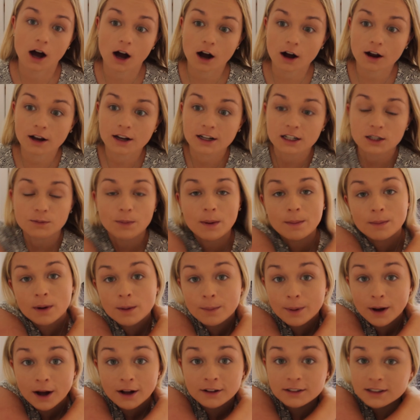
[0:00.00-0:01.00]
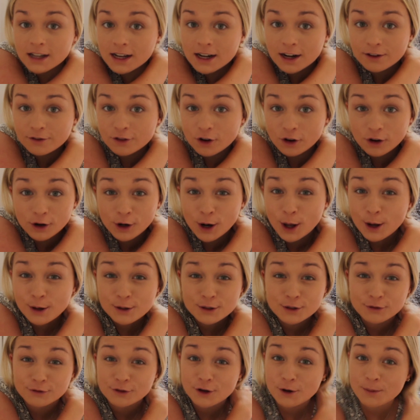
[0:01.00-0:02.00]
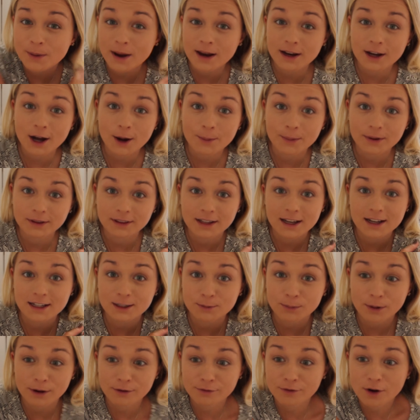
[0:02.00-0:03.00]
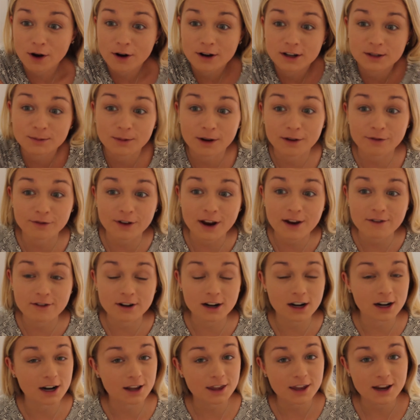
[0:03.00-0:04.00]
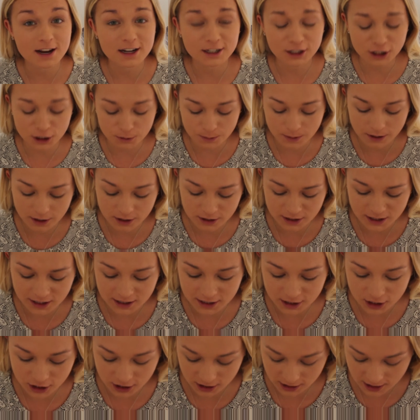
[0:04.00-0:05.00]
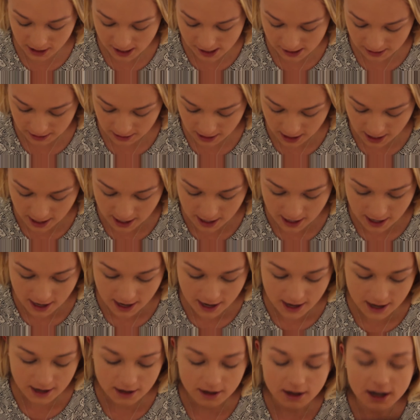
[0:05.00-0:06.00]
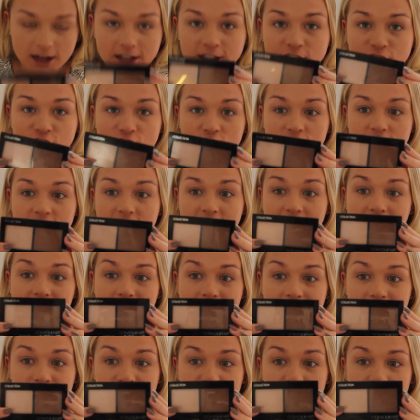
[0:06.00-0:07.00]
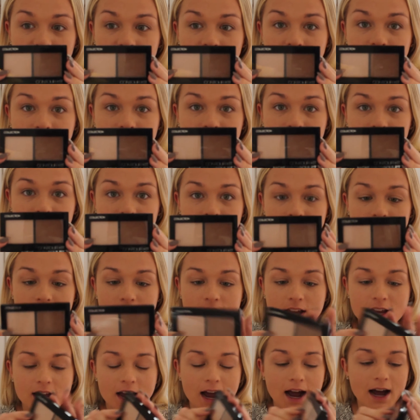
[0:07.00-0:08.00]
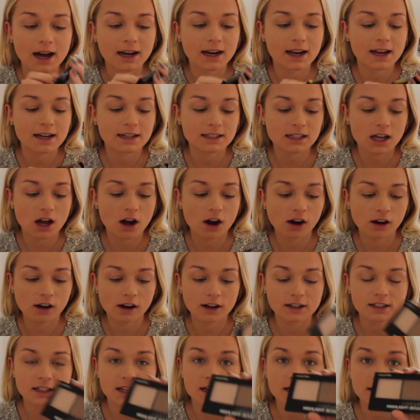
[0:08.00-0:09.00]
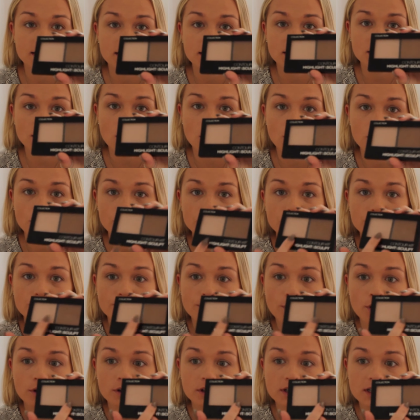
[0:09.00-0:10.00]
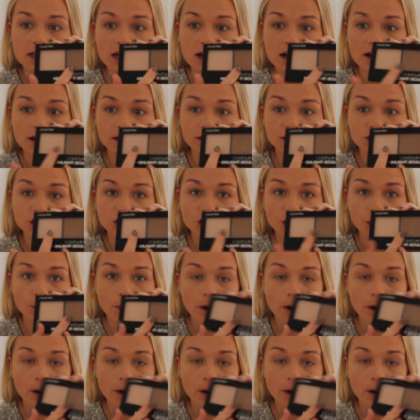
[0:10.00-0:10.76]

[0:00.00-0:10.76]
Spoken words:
It's been my birthday and I've got loads of new makeup, but this by far is my favourite, and I think it's just because it's just this. It's just Collection, and it's a highlighting and sculpt bronzer duo.